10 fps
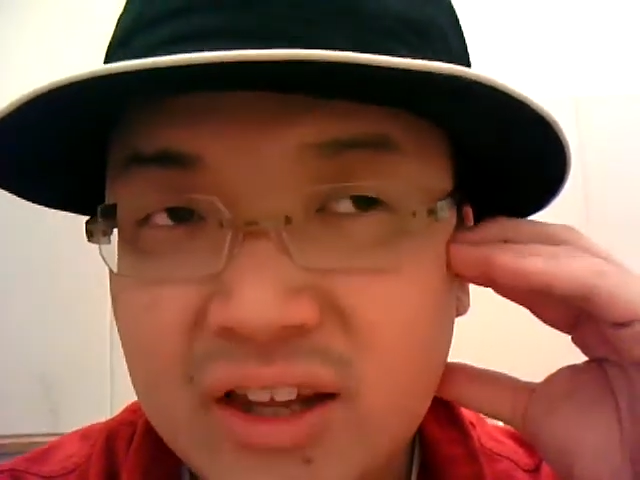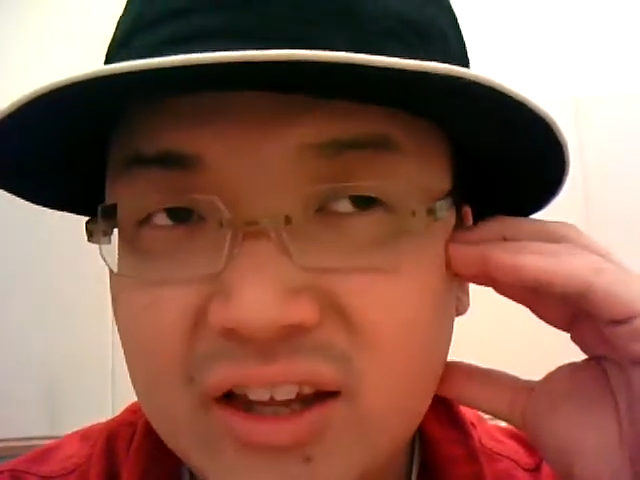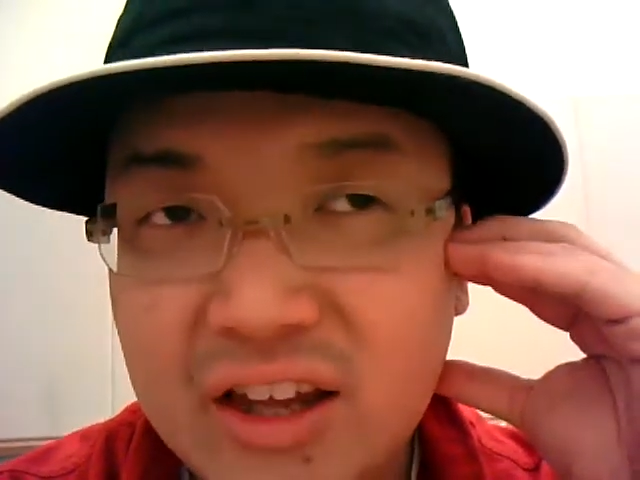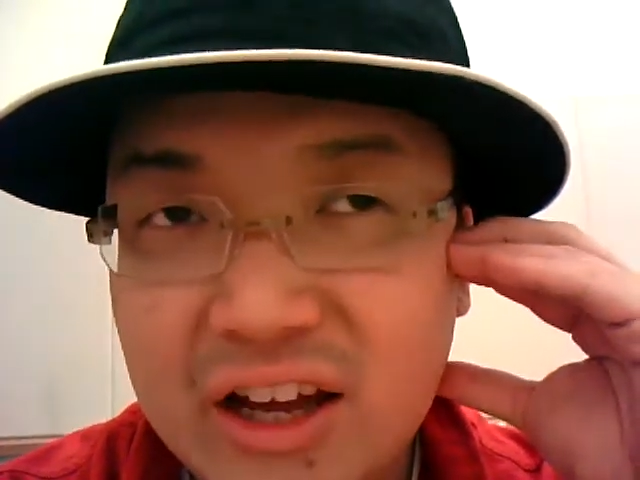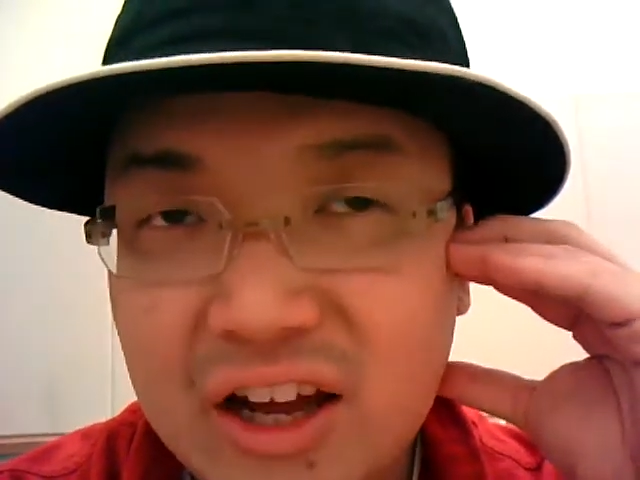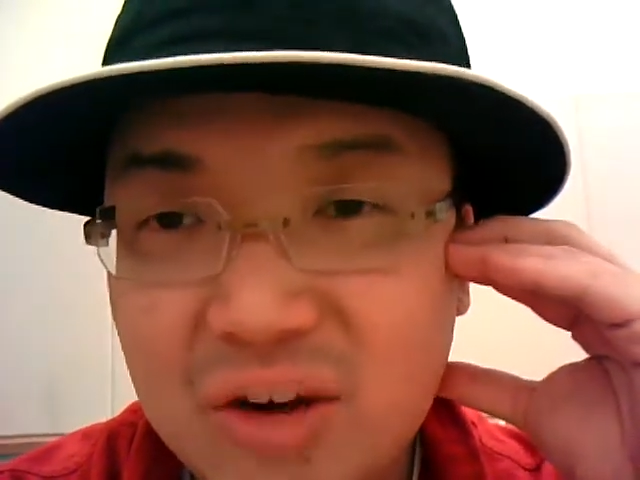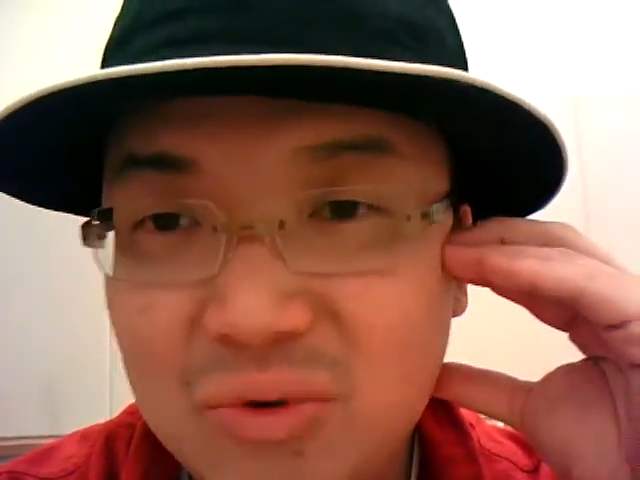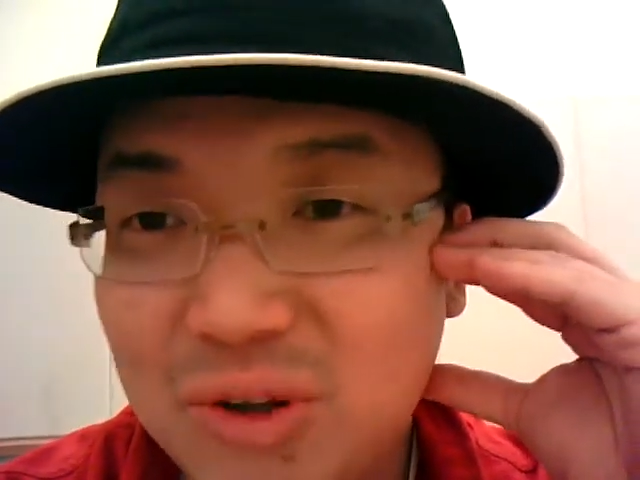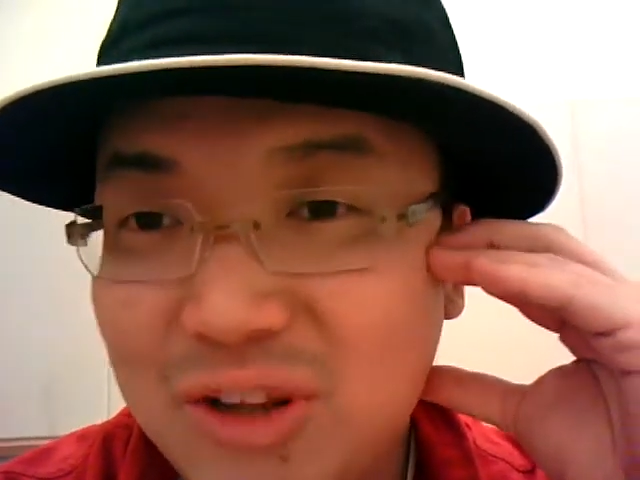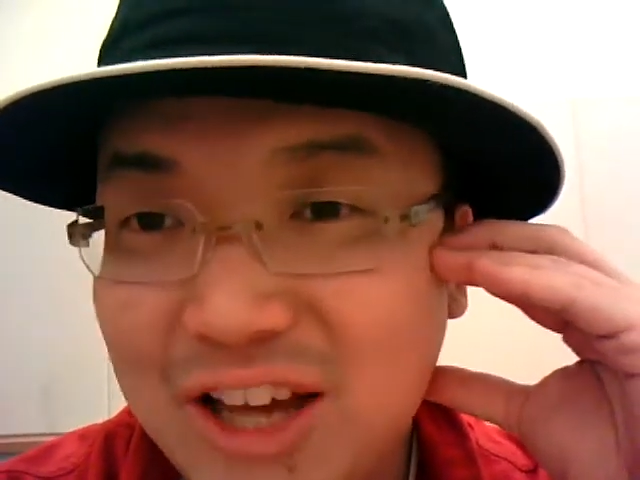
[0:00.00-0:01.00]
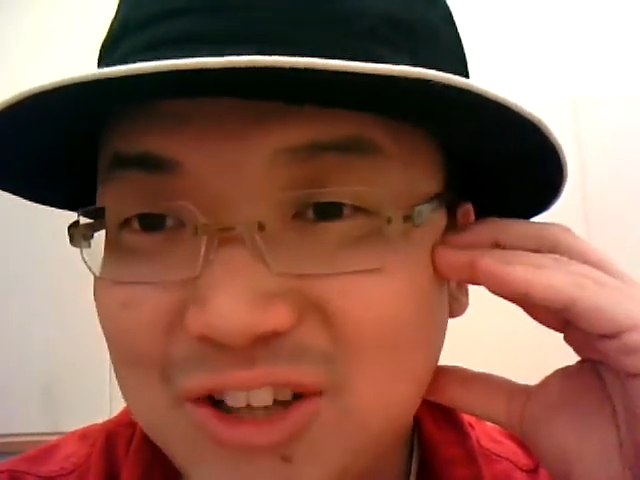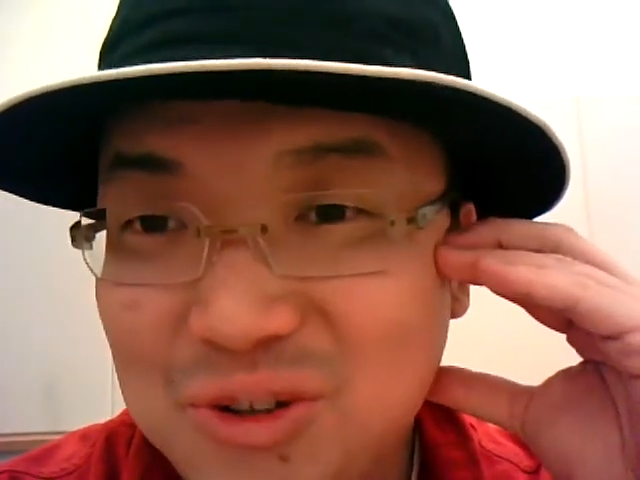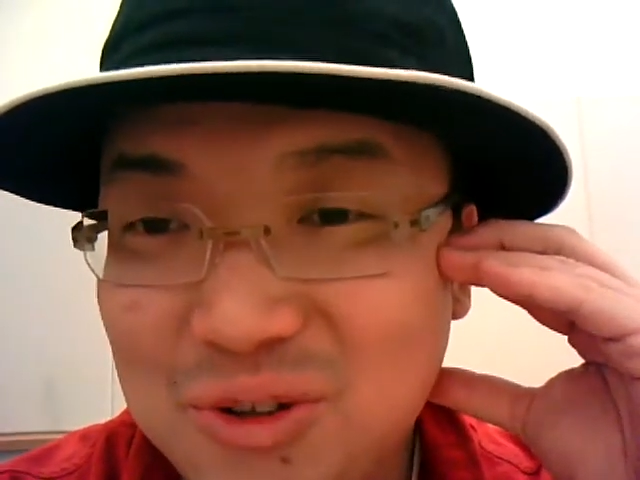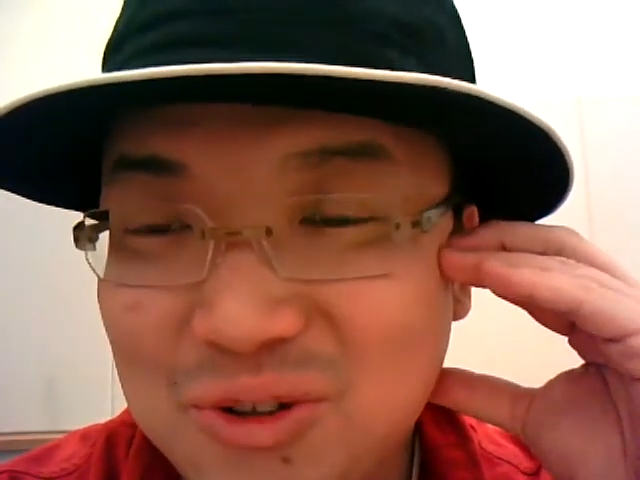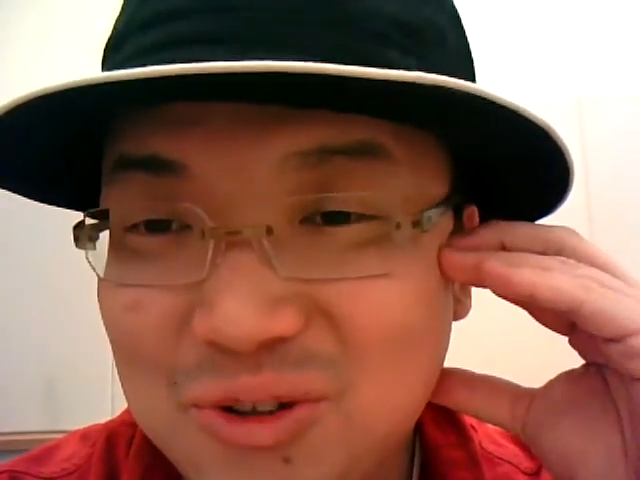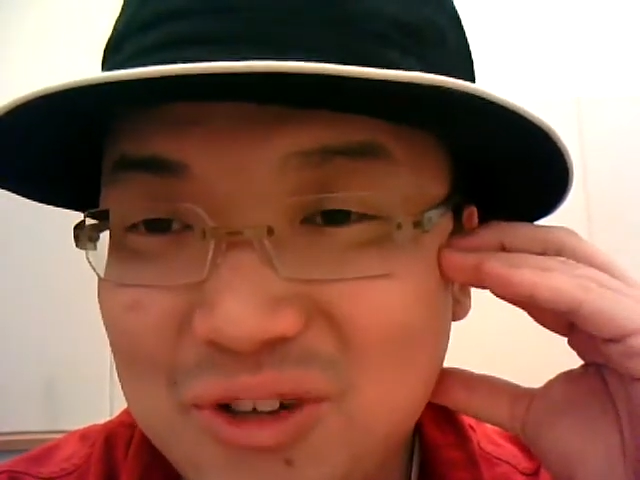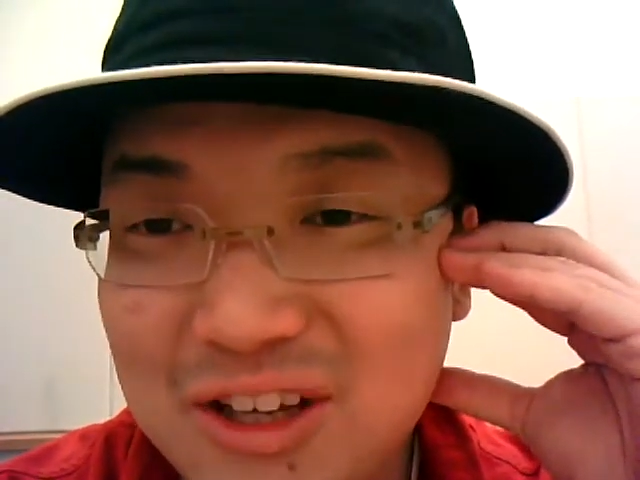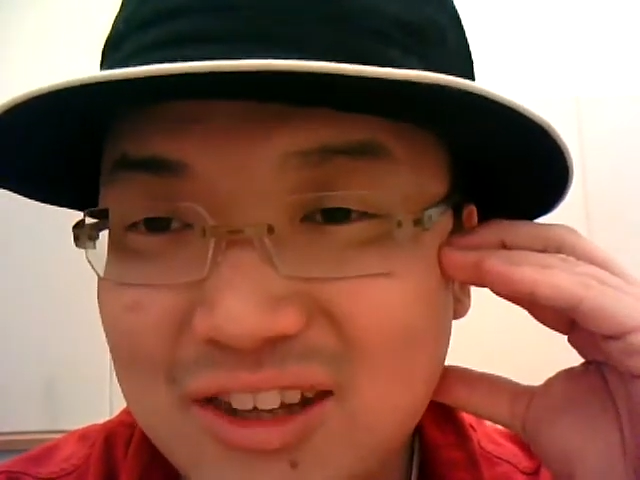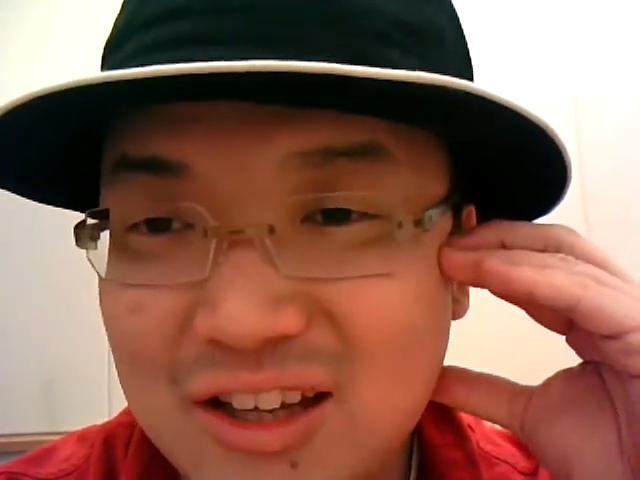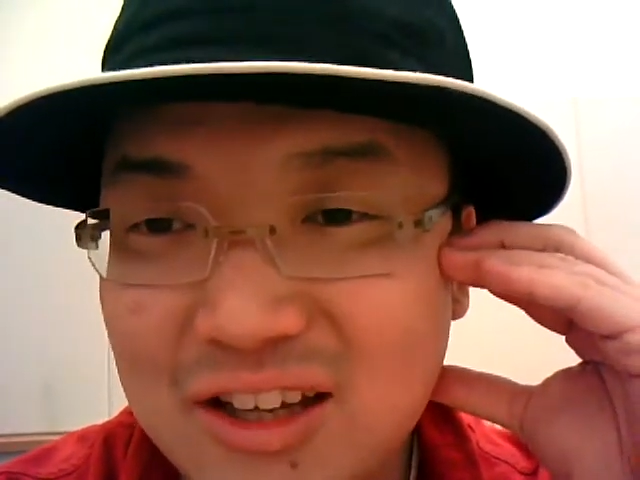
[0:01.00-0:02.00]
uh, we don't like to, I
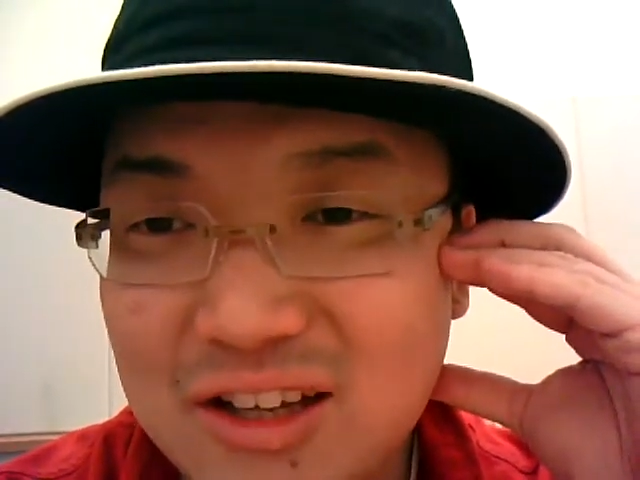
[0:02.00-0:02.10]
think